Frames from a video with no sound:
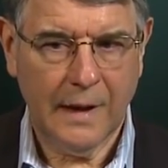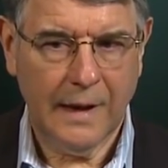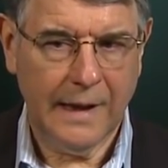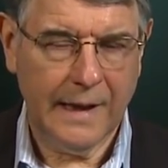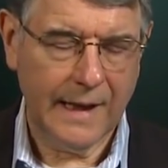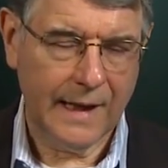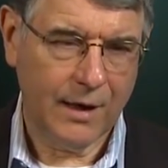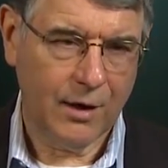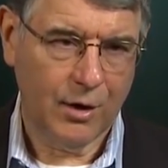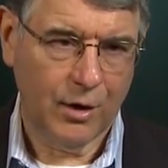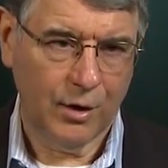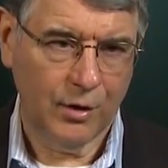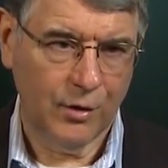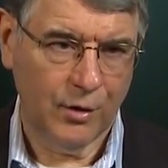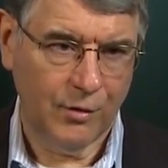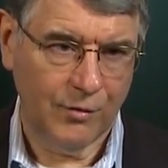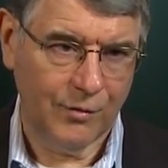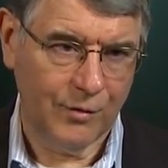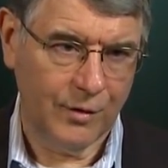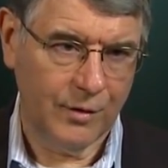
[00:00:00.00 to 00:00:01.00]
And I called
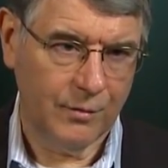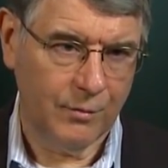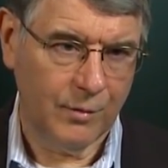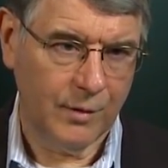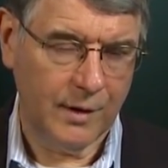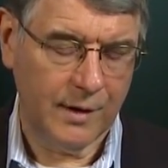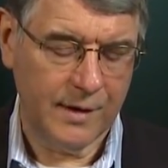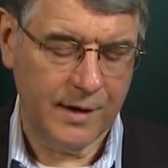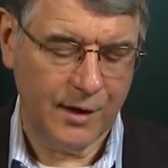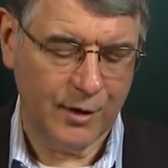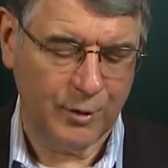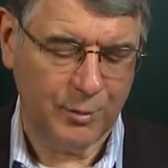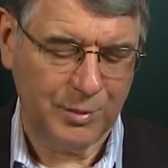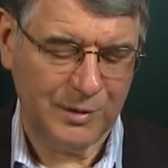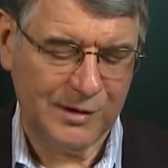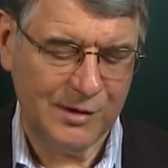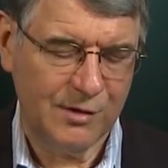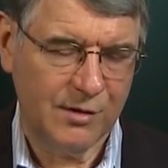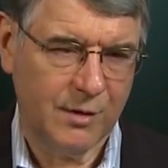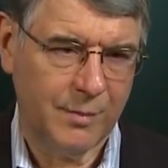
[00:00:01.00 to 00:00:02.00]
over one of the other
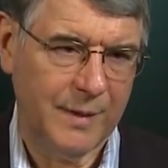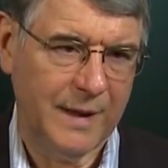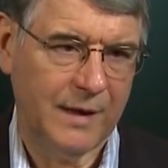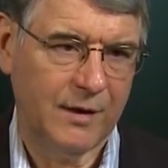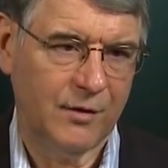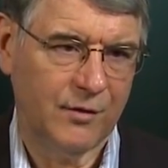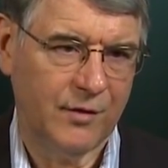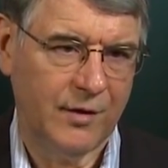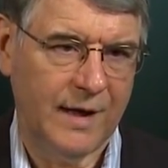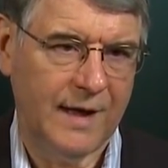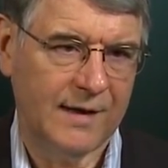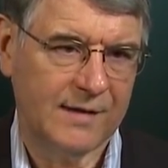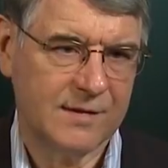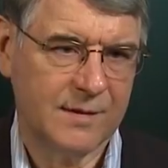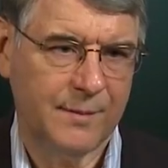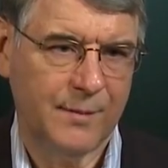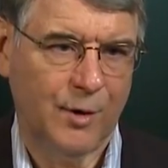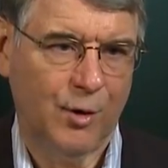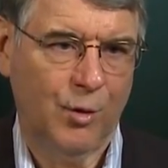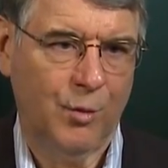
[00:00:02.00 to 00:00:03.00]
platoon commanders and asked
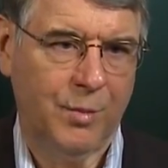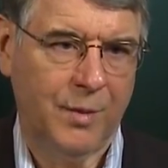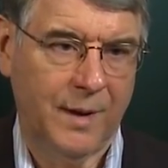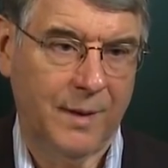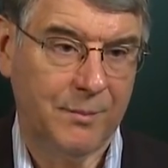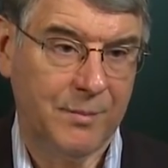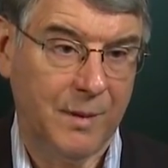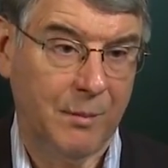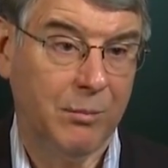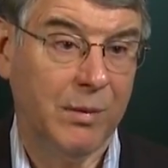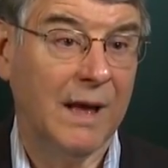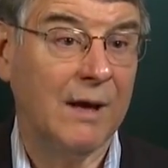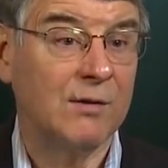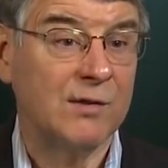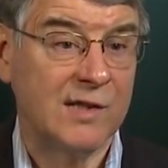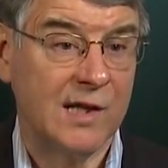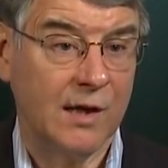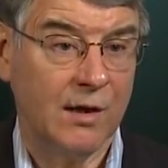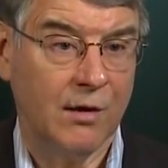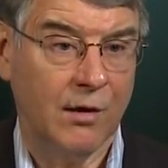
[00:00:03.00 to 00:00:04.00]
him to open up the
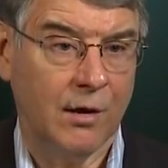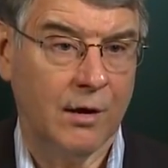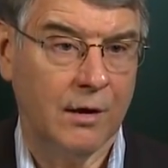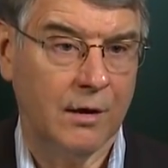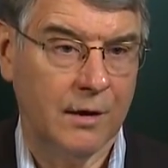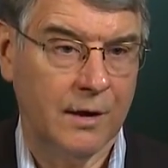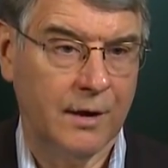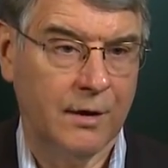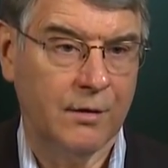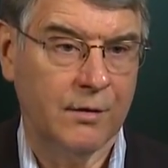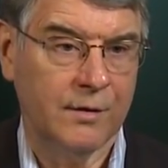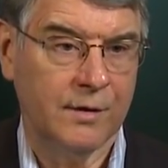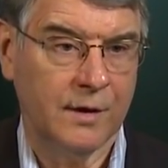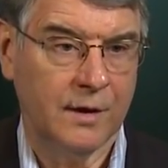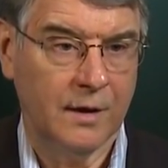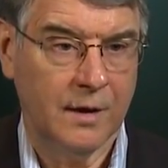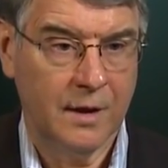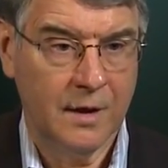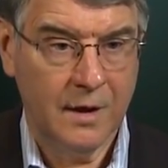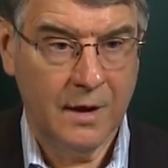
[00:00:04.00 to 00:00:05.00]
blousing garter, you know,
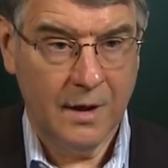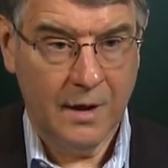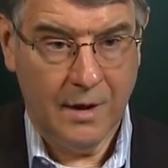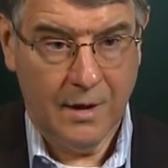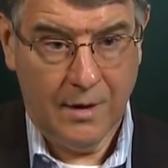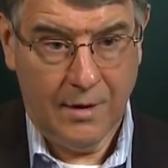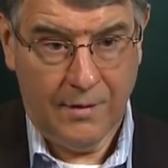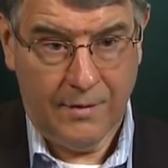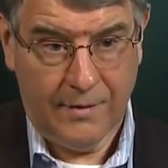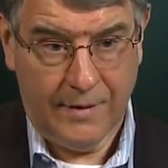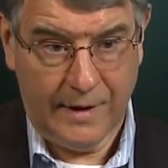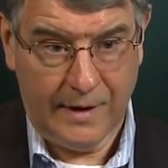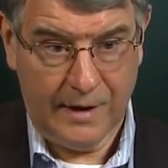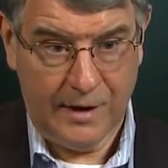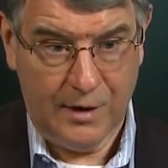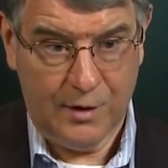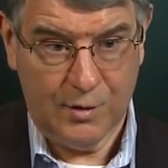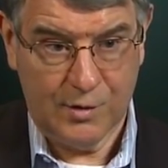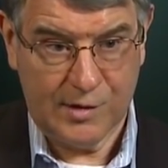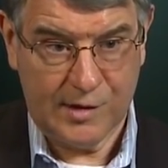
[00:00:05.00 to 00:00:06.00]
the thing that
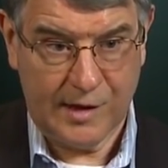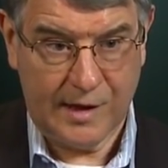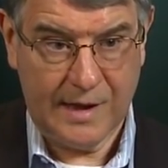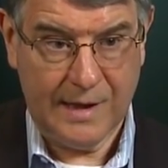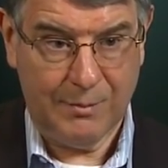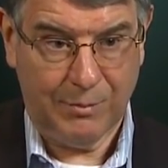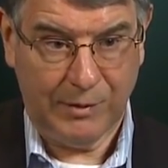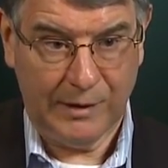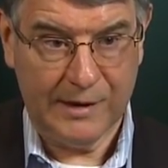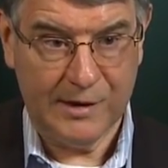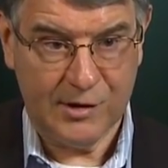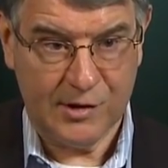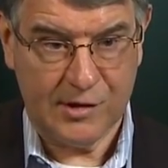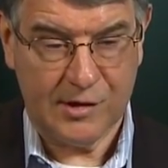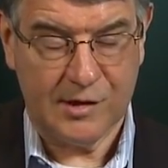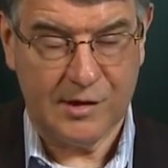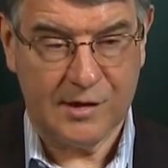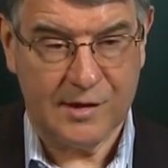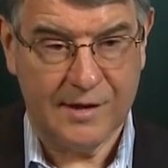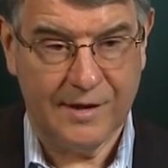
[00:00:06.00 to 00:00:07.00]
you use to keep
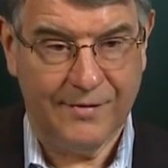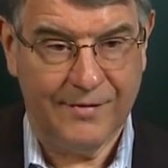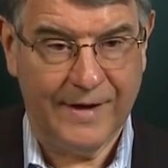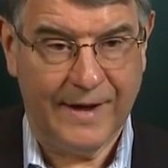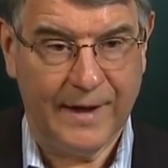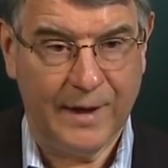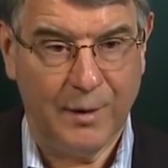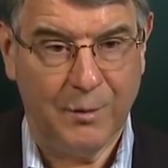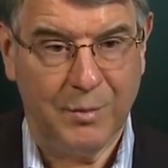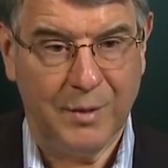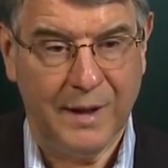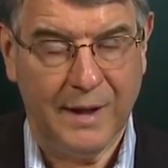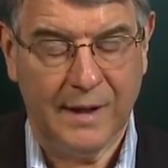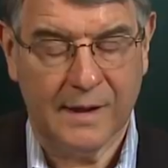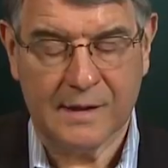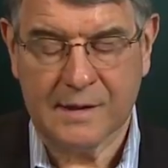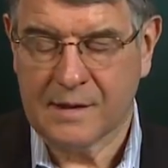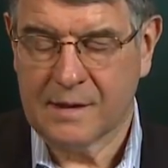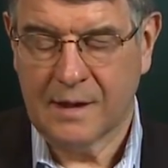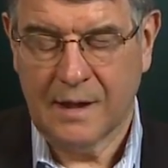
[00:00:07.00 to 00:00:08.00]
leeches and stuff out of your
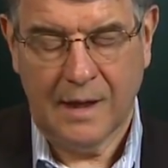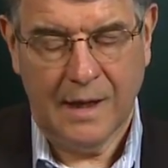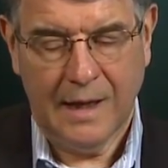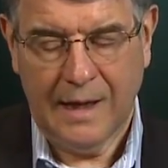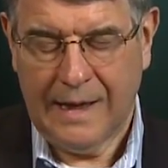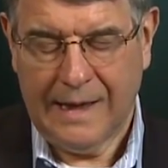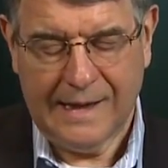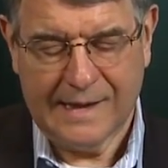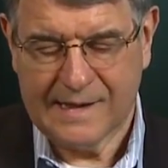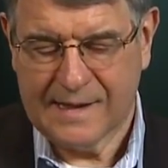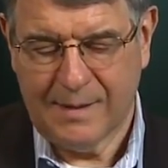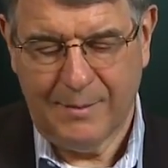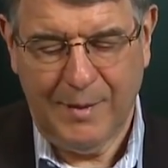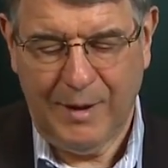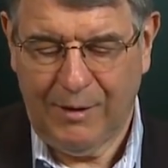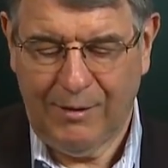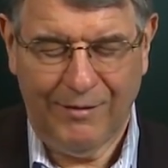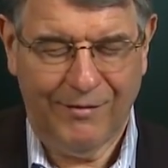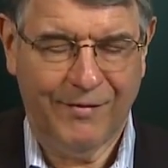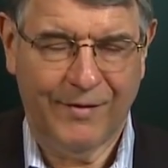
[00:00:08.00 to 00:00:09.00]
pants. And
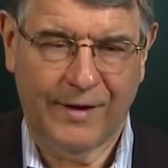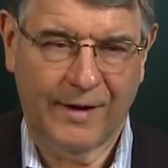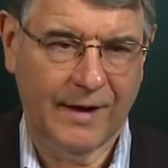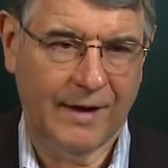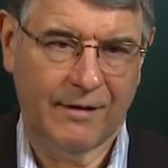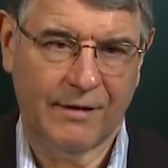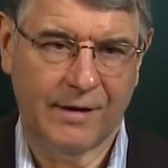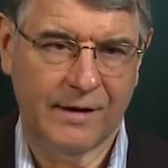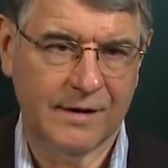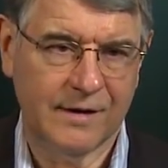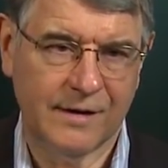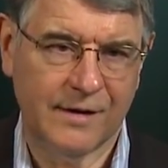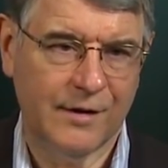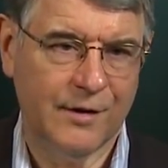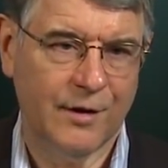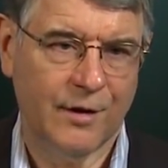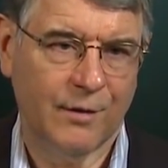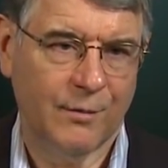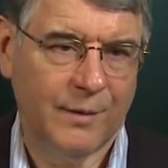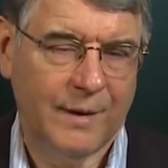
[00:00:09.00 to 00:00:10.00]
somehow it fell out into the
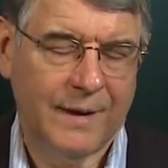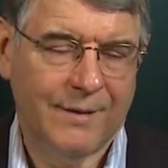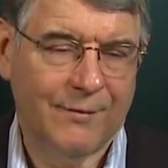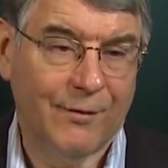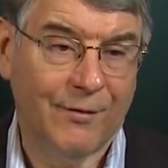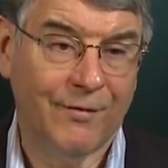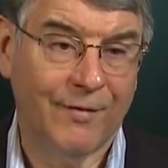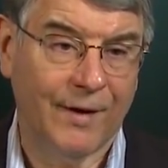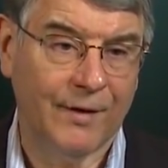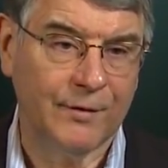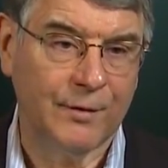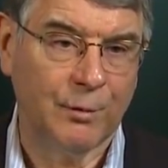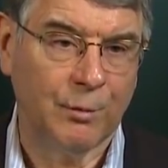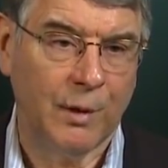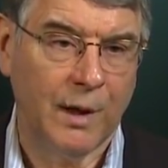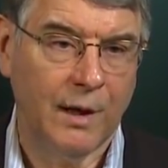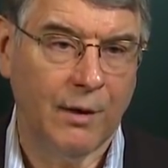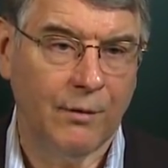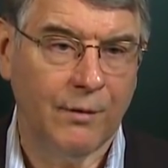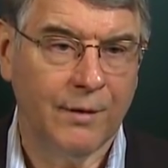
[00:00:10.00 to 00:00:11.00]
dirt. We never found the
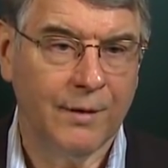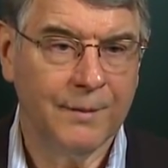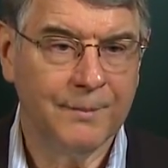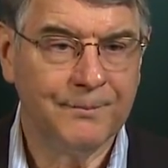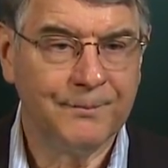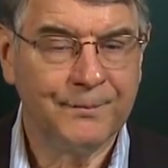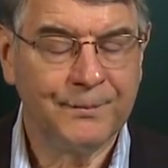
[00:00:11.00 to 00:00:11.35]
round.